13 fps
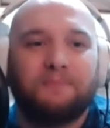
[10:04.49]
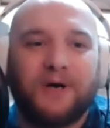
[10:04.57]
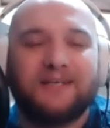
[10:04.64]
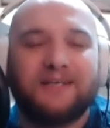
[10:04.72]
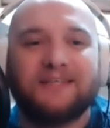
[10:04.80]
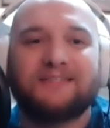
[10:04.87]

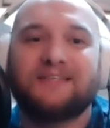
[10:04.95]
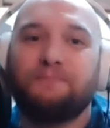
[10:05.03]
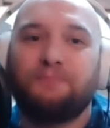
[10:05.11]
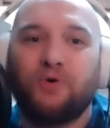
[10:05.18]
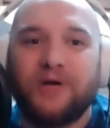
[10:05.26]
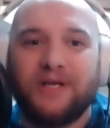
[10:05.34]
But at
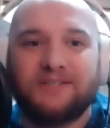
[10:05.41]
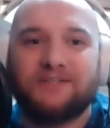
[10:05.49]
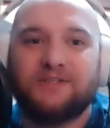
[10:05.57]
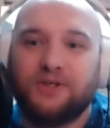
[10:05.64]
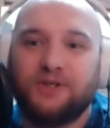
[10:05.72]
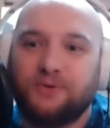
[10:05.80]
some
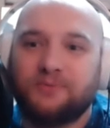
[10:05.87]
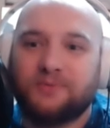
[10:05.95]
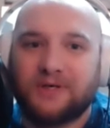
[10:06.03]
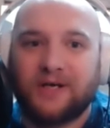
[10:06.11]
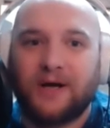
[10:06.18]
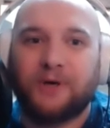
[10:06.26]
point, you
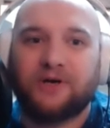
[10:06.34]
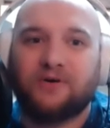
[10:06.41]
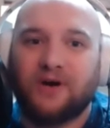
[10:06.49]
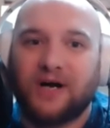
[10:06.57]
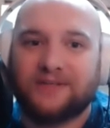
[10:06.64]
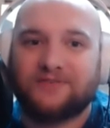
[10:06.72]
come
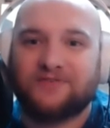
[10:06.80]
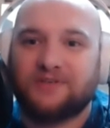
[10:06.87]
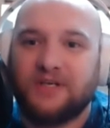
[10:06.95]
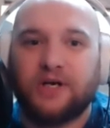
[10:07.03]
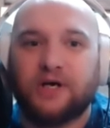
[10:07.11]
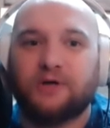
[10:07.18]
across,
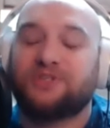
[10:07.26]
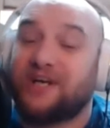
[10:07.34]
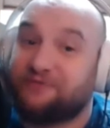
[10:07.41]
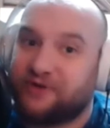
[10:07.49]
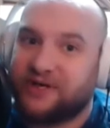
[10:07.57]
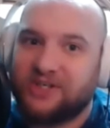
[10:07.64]
you know,
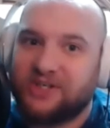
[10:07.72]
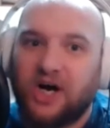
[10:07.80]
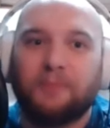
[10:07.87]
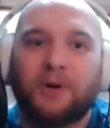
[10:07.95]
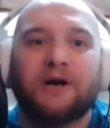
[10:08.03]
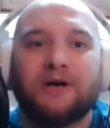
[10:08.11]
Jeffrey
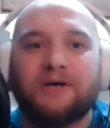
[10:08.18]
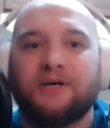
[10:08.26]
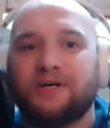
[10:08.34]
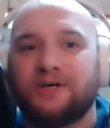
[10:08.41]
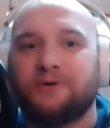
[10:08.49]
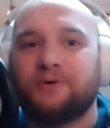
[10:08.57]
Dahmer,
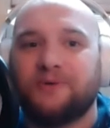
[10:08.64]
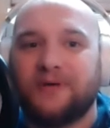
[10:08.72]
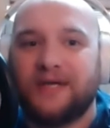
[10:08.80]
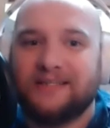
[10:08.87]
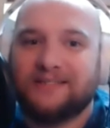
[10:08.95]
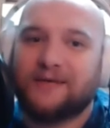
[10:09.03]
who
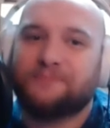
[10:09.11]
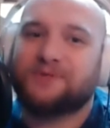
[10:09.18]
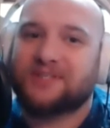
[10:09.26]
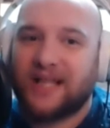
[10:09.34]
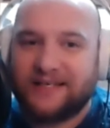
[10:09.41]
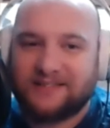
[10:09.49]
ends up
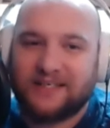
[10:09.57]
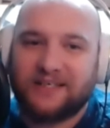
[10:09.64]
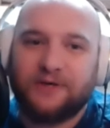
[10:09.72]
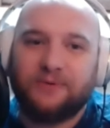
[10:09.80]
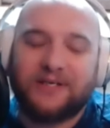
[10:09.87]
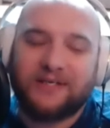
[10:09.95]

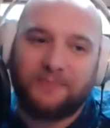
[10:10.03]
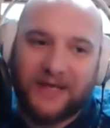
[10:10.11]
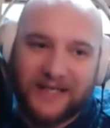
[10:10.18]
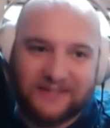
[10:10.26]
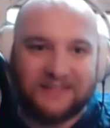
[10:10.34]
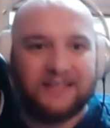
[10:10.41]
slicing you into
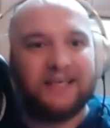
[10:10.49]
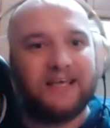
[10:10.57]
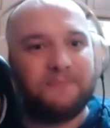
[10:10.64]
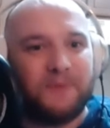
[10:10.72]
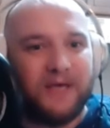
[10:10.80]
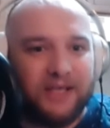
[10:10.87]
bits and
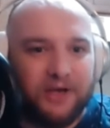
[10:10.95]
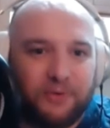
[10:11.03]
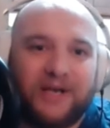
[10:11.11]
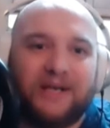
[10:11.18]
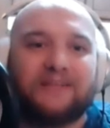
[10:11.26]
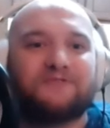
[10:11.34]
keeping
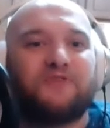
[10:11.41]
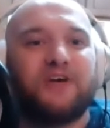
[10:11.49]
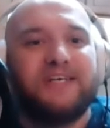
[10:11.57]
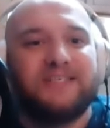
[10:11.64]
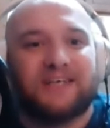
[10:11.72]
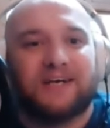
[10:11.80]
you in his
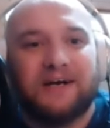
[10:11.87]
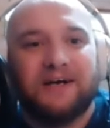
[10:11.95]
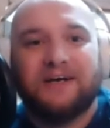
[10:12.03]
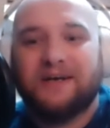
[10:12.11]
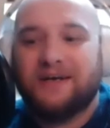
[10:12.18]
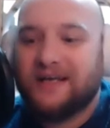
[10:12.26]
freezer.
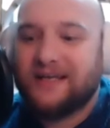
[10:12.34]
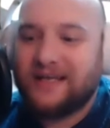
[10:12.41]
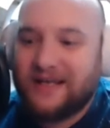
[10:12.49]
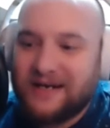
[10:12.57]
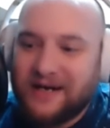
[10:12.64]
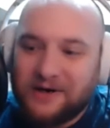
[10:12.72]

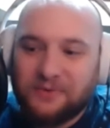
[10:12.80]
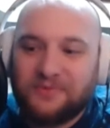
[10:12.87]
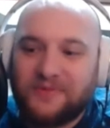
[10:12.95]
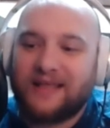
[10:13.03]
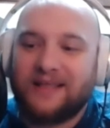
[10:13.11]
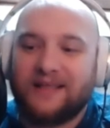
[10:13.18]
You know,
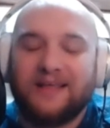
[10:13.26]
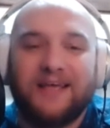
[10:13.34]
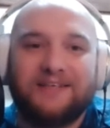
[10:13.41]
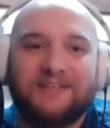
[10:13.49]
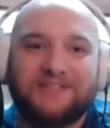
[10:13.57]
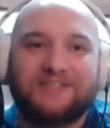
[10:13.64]
that
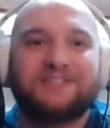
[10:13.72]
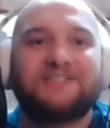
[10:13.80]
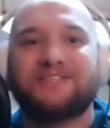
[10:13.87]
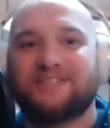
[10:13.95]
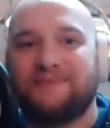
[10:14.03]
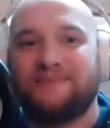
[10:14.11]
it
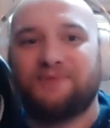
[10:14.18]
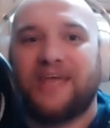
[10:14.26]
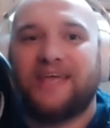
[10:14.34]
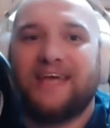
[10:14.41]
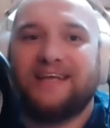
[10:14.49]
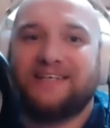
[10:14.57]
just seemed
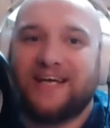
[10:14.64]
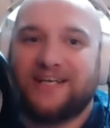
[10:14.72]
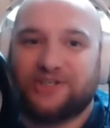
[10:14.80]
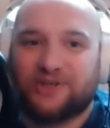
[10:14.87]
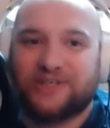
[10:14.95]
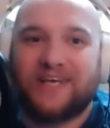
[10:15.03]
like a
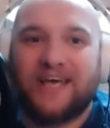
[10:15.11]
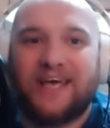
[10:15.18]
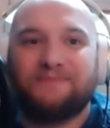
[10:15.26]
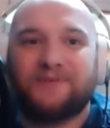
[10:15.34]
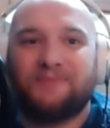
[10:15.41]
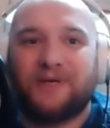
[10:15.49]
dangerous
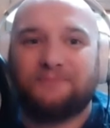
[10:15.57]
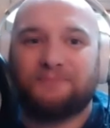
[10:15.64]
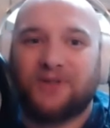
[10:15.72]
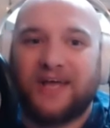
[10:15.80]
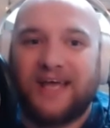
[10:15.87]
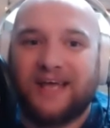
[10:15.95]
game to be
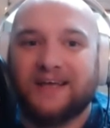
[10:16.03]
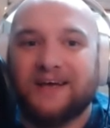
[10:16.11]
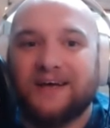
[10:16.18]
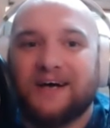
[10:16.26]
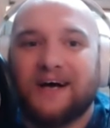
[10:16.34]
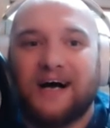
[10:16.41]
playing,
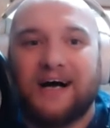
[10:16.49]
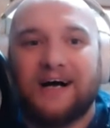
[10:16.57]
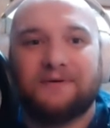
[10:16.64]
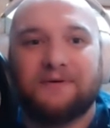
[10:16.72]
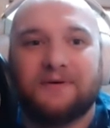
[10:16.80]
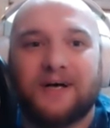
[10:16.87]

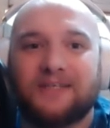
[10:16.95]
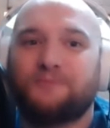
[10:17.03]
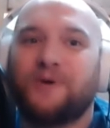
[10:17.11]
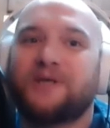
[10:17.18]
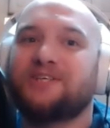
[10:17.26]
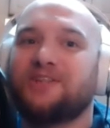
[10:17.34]
uh,
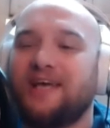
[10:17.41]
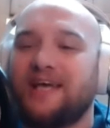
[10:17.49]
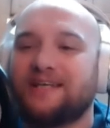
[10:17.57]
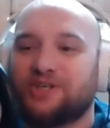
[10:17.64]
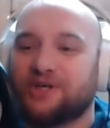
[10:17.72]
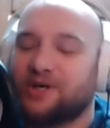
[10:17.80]

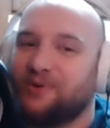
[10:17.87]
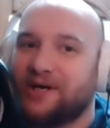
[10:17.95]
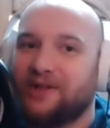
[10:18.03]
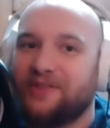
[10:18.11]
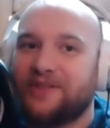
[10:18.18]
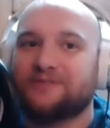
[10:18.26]
especially as you're
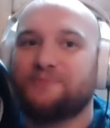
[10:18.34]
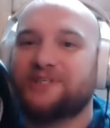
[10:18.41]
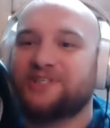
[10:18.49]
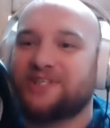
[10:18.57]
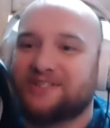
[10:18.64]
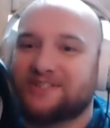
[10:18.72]
going on this
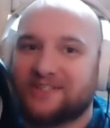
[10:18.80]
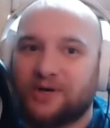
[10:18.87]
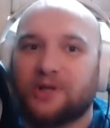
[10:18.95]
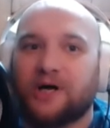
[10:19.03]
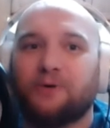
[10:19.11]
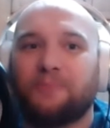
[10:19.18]
mission
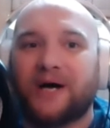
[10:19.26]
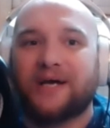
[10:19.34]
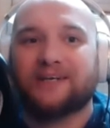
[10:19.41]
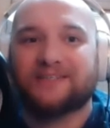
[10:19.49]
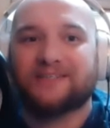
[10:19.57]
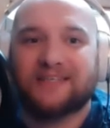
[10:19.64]
solo by
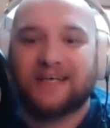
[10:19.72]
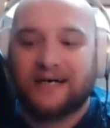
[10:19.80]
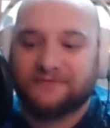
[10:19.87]
yourself.